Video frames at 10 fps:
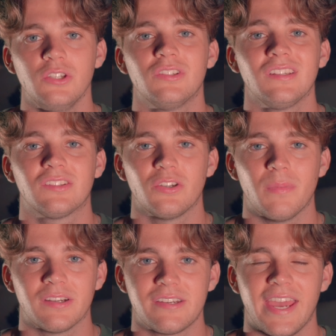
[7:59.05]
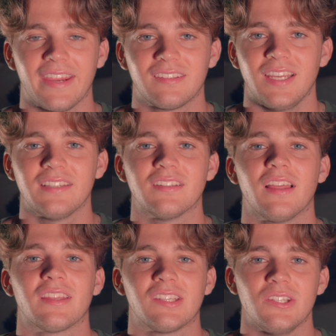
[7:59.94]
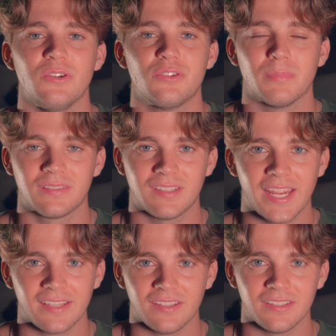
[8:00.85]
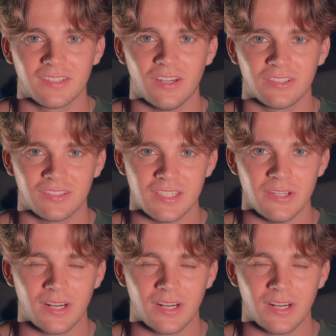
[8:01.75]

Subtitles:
Using too much text is another huge mistake that is costing you